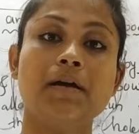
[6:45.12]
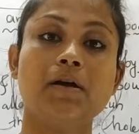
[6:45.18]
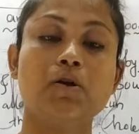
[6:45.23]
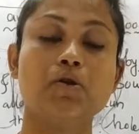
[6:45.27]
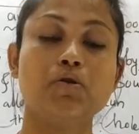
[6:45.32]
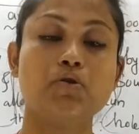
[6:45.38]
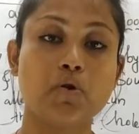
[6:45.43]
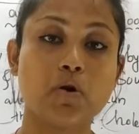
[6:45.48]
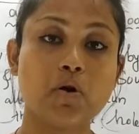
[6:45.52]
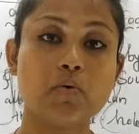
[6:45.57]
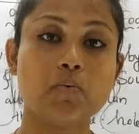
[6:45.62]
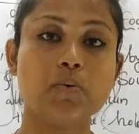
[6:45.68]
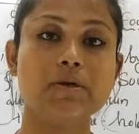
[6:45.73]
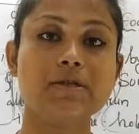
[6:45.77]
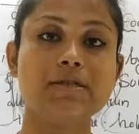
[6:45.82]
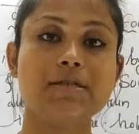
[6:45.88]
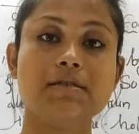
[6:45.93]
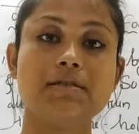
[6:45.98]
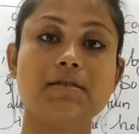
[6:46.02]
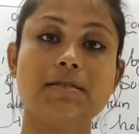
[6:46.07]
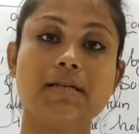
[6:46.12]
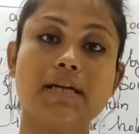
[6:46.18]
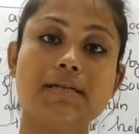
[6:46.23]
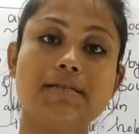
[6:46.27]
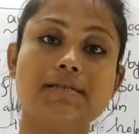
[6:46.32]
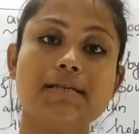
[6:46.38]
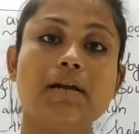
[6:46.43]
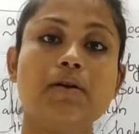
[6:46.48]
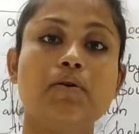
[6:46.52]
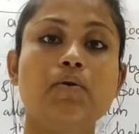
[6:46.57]
through which the
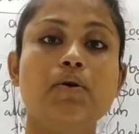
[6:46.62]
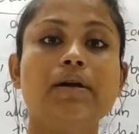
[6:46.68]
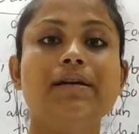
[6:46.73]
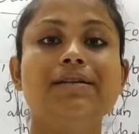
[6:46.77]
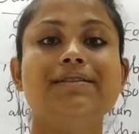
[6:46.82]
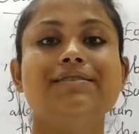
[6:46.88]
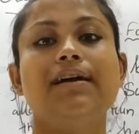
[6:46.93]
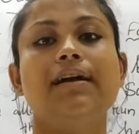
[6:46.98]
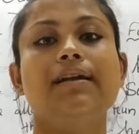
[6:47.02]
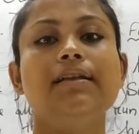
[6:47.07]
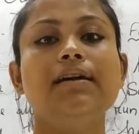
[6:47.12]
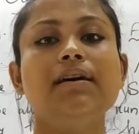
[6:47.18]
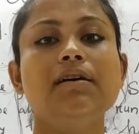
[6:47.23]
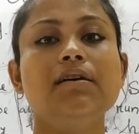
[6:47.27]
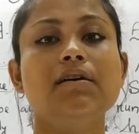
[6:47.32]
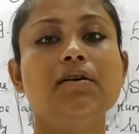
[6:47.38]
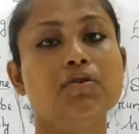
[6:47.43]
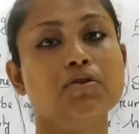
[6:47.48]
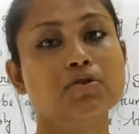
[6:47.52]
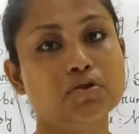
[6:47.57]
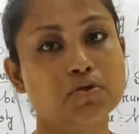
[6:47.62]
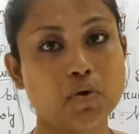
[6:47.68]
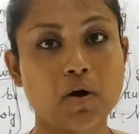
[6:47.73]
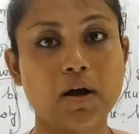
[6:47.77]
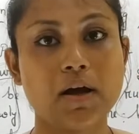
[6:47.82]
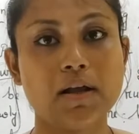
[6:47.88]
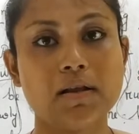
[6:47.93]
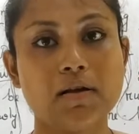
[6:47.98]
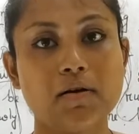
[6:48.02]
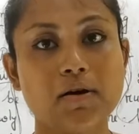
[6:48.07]
seeds are going inside the
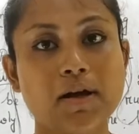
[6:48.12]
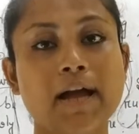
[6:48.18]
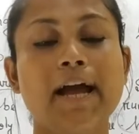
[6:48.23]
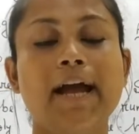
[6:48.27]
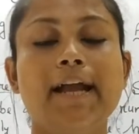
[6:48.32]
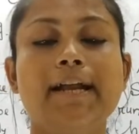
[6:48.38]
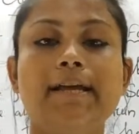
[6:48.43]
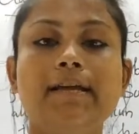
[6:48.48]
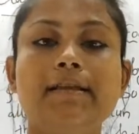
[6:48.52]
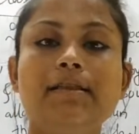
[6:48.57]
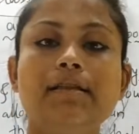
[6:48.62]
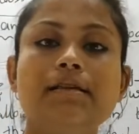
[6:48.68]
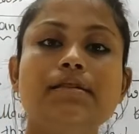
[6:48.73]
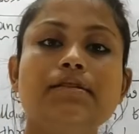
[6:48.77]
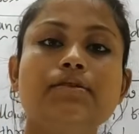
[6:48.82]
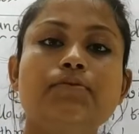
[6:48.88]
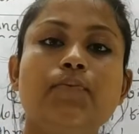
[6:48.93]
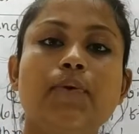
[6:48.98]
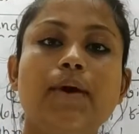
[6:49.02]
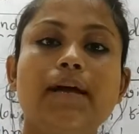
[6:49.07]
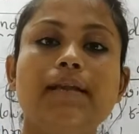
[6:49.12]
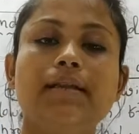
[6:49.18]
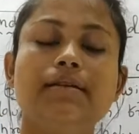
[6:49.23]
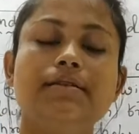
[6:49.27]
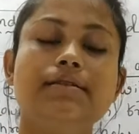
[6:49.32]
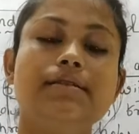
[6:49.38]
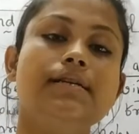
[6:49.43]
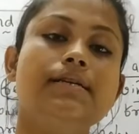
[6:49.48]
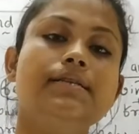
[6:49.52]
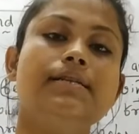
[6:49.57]
soil. Okay, and in this way the
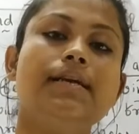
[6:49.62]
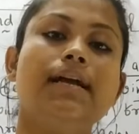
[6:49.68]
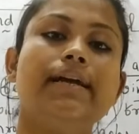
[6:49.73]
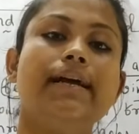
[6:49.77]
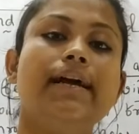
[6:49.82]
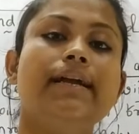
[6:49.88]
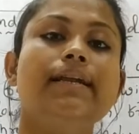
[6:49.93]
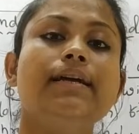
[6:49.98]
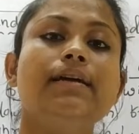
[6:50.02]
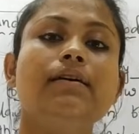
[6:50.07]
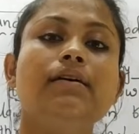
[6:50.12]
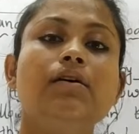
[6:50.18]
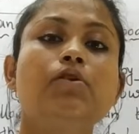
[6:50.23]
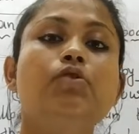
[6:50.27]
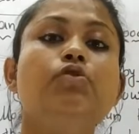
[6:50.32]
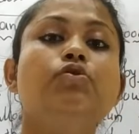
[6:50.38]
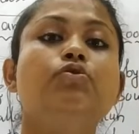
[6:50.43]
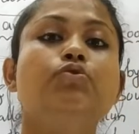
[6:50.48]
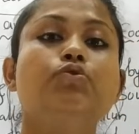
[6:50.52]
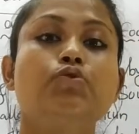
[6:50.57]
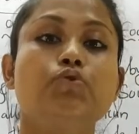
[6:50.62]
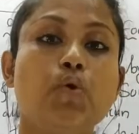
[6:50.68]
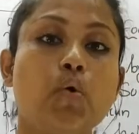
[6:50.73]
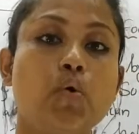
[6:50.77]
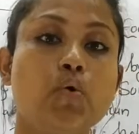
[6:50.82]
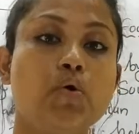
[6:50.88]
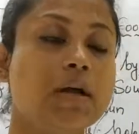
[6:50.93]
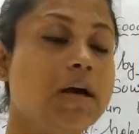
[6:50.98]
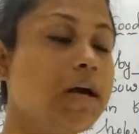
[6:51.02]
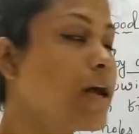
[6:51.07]
seeds are getting
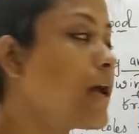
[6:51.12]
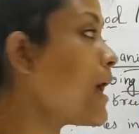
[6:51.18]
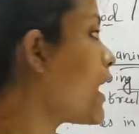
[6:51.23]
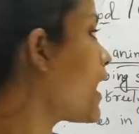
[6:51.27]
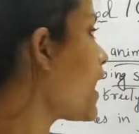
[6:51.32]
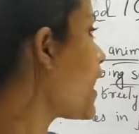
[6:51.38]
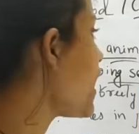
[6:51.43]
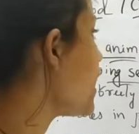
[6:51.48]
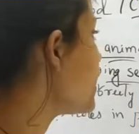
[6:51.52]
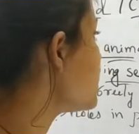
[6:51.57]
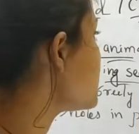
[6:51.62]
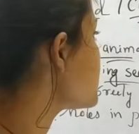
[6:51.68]
sown. And the